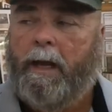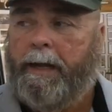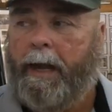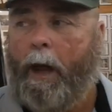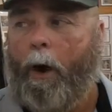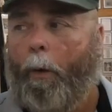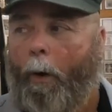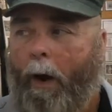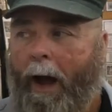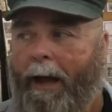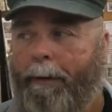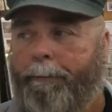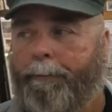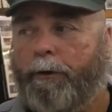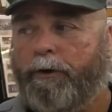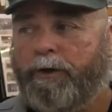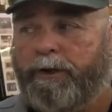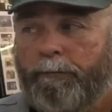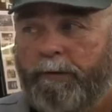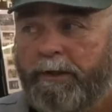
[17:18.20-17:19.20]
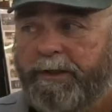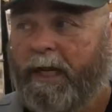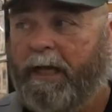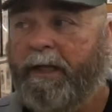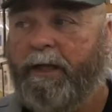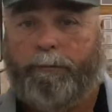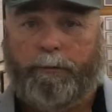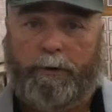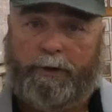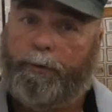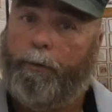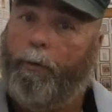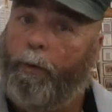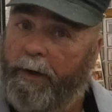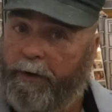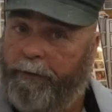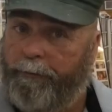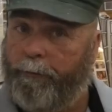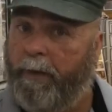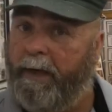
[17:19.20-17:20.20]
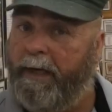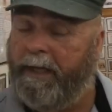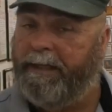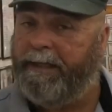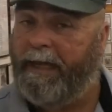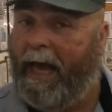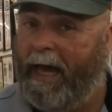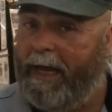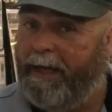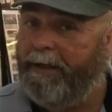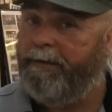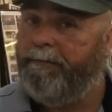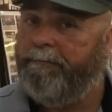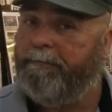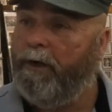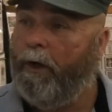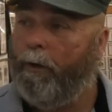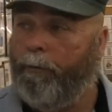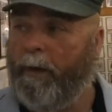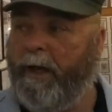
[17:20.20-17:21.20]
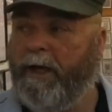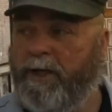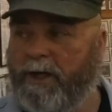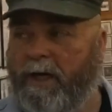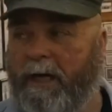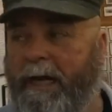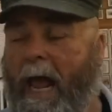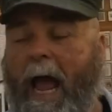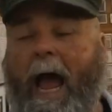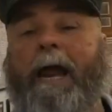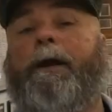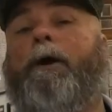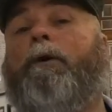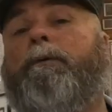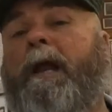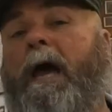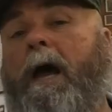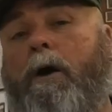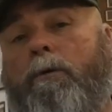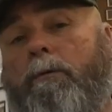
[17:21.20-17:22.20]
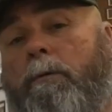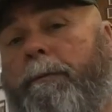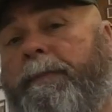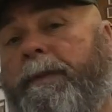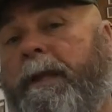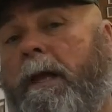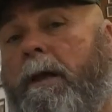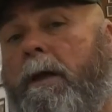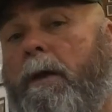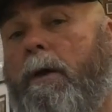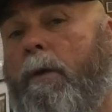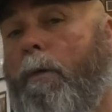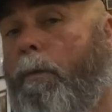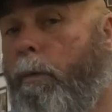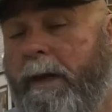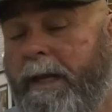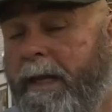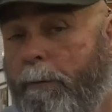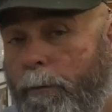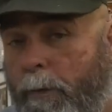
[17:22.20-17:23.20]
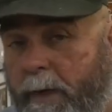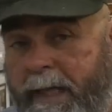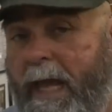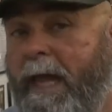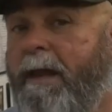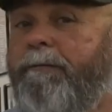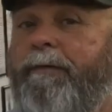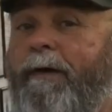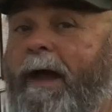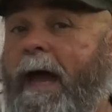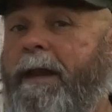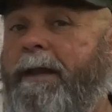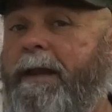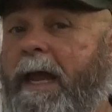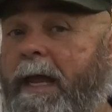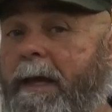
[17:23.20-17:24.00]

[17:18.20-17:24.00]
Now, why a person would say there was 23 indicted originally, I don't know. We can't find